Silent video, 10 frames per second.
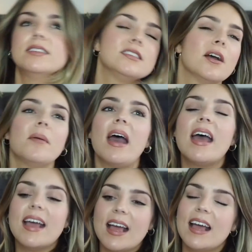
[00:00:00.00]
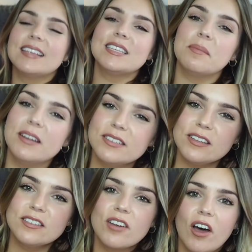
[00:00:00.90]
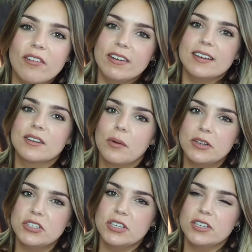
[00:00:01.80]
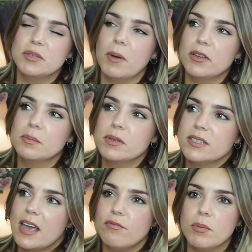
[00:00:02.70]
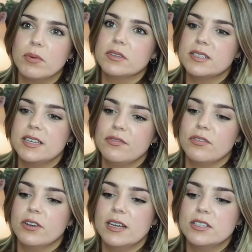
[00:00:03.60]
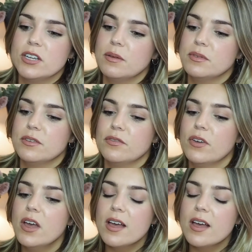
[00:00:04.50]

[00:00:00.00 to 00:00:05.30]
So similar to the scarring question, I suppose, because everyone's different in terms of